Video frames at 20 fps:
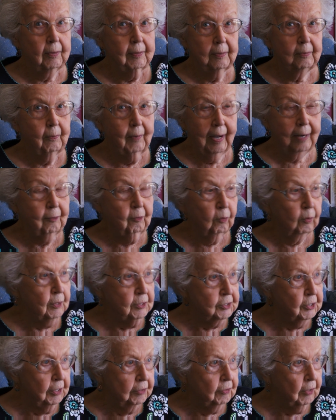I don't know
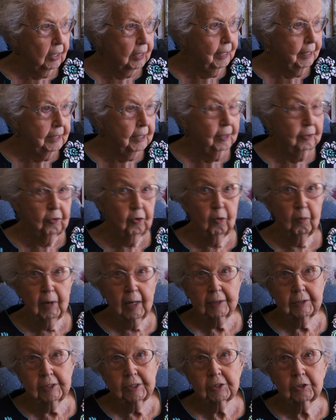what she thought I didn't know
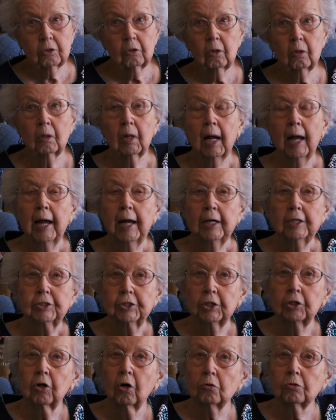about school.
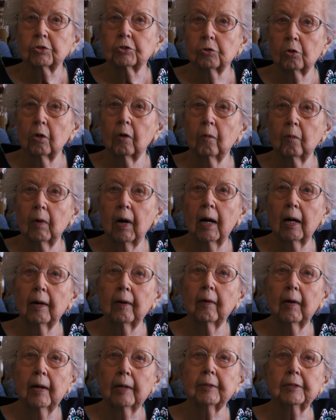She goes to a, a,
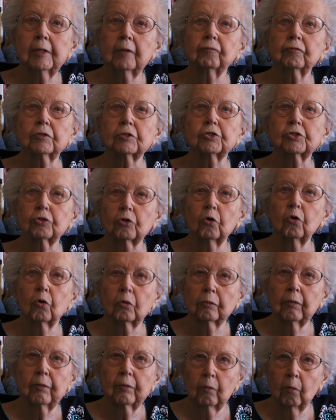uh, a different
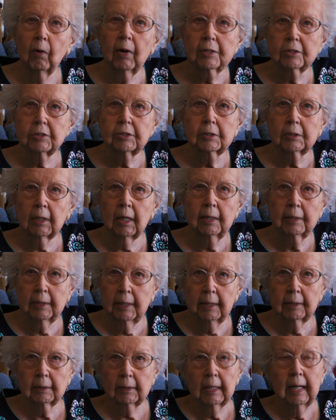school than the rest in
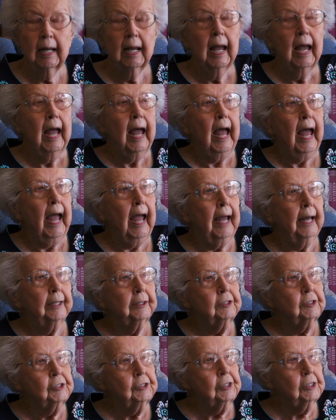Glendale.
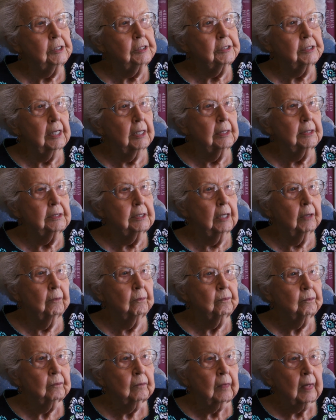And she said,
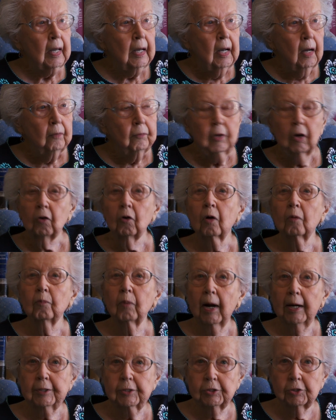um, they're all
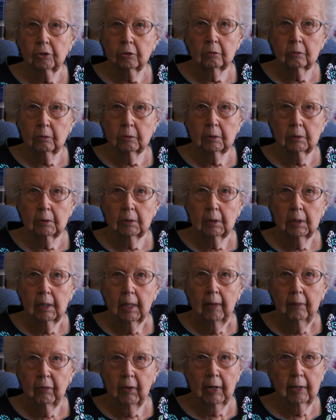bright children
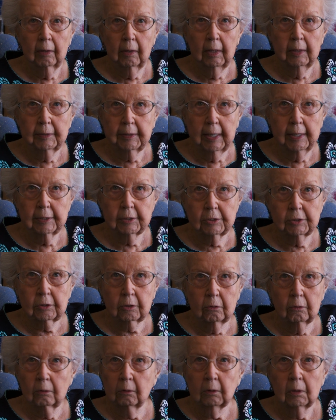there at that
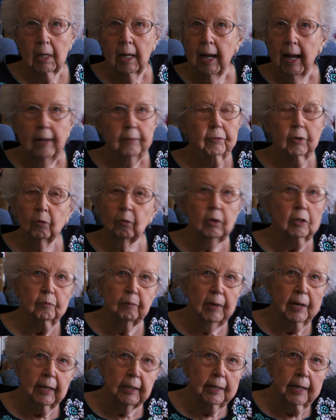school. There
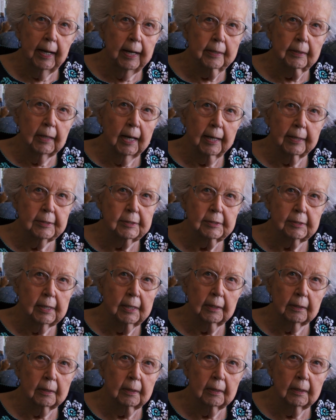wouldn't be any head lice
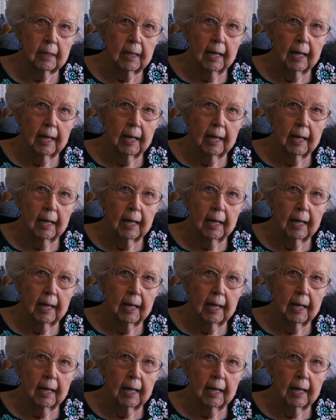there.